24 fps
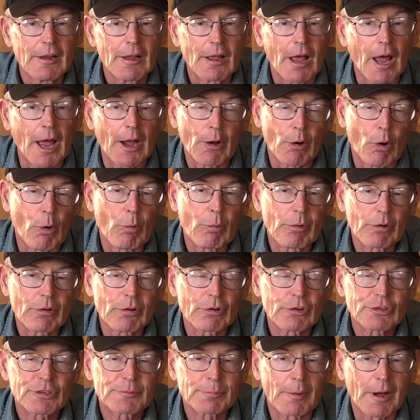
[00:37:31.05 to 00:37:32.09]
I know where
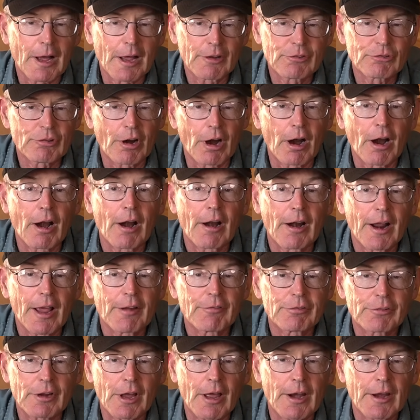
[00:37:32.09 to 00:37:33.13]
those spots are, and
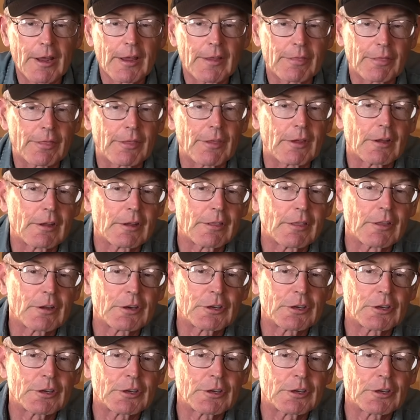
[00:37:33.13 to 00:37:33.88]
I've got to hit the